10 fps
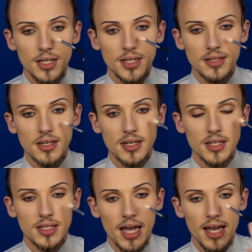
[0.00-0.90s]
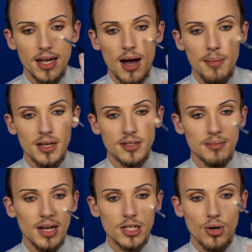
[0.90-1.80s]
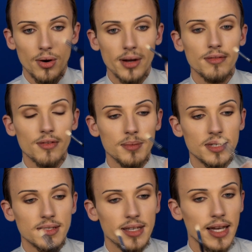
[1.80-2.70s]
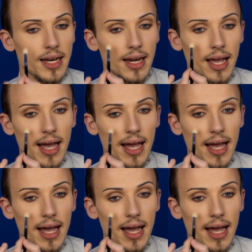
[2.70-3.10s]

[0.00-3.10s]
doesn't take up as much oil from the skin